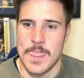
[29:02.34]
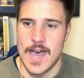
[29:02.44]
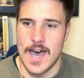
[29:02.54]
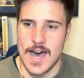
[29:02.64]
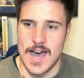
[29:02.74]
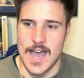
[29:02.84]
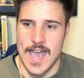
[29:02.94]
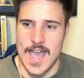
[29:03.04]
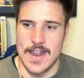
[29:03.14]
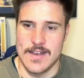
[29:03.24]

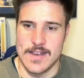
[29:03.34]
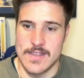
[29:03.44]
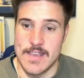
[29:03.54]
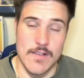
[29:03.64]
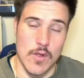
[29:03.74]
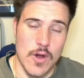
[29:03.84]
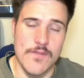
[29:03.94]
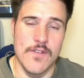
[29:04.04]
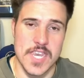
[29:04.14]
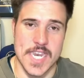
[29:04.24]
And there's a lot
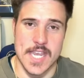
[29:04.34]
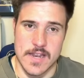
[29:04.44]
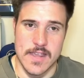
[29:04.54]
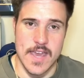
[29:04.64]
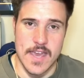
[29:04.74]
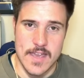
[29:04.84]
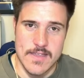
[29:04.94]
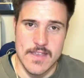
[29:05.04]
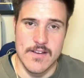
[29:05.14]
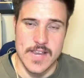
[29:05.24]
of versatility there.
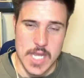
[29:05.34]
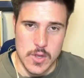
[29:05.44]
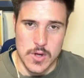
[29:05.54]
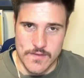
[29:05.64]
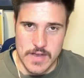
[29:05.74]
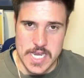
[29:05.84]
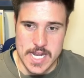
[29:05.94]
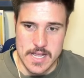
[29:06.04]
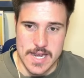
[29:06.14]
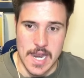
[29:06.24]
There is a lot of
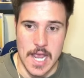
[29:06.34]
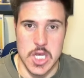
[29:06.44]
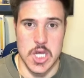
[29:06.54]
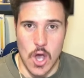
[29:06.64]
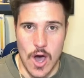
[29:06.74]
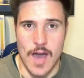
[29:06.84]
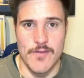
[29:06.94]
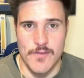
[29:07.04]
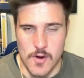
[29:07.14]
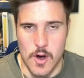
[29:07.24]
versatility aside
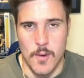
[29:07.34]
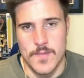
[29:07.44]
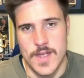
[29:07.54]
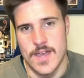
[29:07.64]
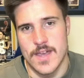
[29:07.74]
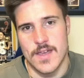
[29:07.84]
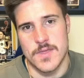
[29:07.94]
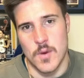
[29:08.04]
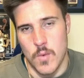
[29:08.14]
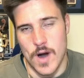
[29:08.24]
from
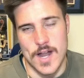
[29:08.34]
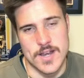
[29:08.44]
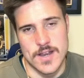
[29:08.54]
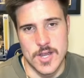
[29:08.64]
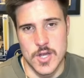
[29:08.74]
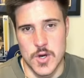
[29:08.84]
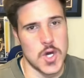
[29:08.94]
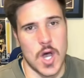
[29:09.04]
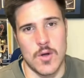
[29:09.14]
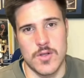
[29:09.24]
the one huge
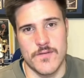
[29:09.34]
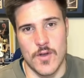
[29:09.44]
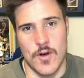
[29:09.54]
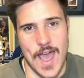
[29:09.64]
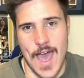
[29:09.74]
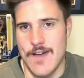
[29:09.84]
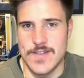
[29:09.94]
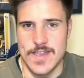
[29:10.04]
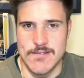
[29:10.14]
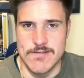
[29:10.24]
hole of not
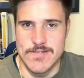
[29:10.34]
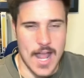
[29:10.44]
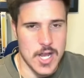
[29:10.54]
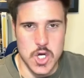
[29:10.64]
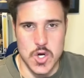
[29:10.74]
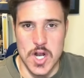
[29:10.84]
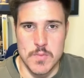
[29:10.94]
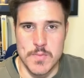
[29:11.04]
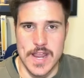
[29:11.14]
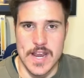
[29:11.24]
having that stretch
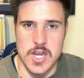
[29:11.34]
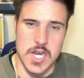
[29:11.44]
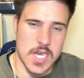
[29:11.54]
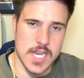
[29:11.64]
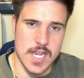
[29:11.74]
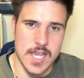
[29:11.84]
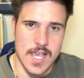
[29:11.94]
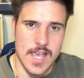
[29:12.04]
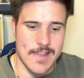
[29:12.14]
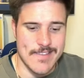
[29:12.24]
big. It
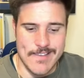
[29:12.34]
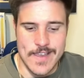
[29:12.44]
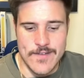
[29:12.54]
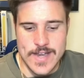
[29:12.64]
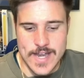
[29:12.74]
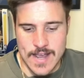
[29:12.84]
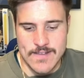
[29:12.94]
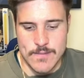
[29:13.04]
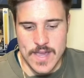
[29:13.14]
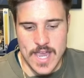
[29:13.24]
doesn't even need
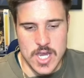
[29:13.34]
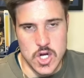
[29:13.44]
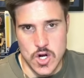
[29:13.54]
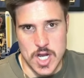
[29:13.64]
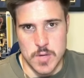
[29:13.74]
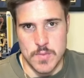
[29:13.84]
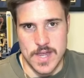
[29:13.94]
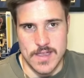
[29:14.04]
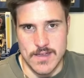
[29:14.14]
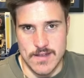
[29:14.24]
to be a stretch
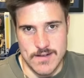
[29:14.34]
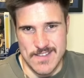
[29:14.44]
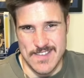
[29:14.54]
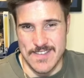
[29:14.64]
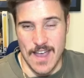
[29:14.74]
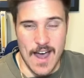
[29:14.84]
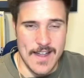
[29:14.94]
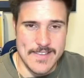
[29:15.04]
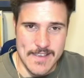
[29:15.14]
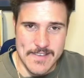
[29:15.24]
big that
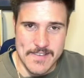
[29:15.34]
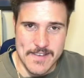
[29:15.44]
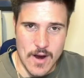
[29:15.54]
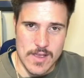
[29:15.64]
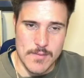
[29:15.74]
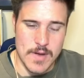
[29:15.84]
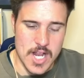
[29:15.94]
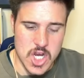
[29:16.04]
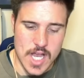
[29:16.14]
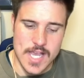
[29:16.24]
starts necessarily,
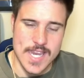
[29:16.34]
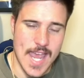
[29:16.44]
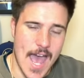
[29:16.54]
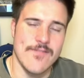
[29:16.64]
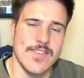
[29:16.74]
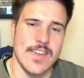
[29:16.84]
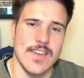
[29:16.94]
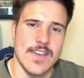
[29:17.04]
but just having